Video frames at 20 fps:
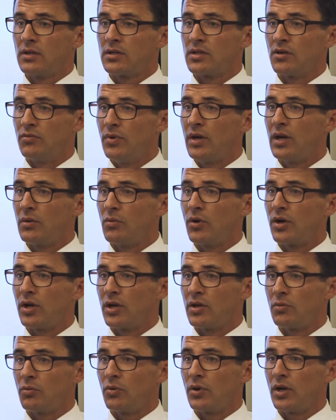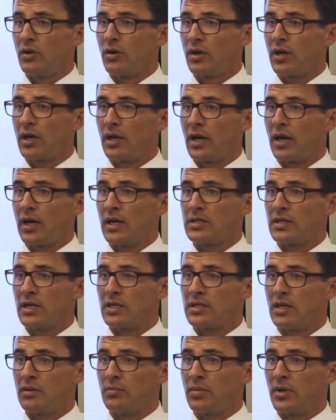So really what you're looking at
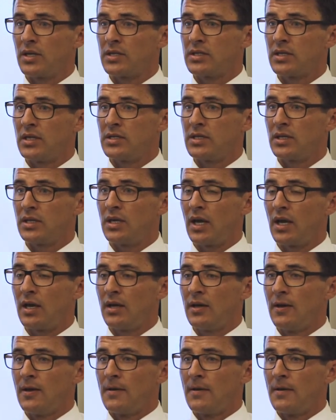is an ability to get